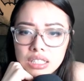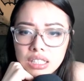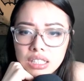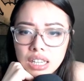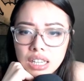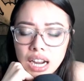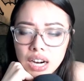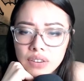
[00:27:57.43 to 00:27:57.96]

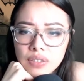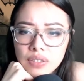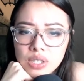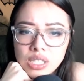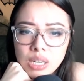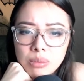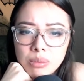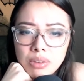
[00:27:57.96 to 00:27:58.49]
However,
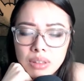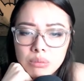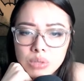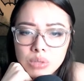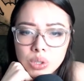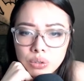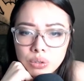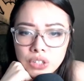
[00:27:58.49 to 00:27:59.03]
some of them
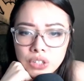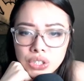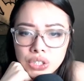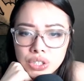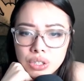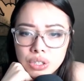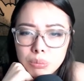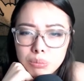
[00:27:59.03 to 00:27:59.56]
don't
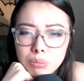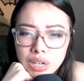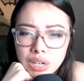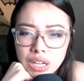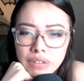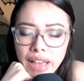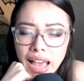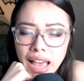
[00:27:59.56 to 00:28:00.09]
feature the
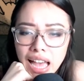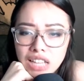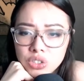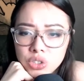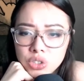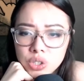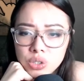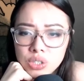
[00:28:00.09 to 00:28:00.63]
brave
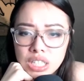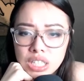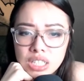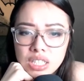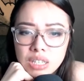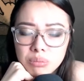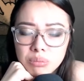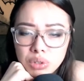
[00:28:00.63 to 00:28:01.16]
Astro
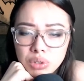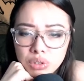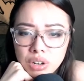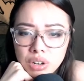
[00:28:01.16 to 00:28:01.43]
Citizen Program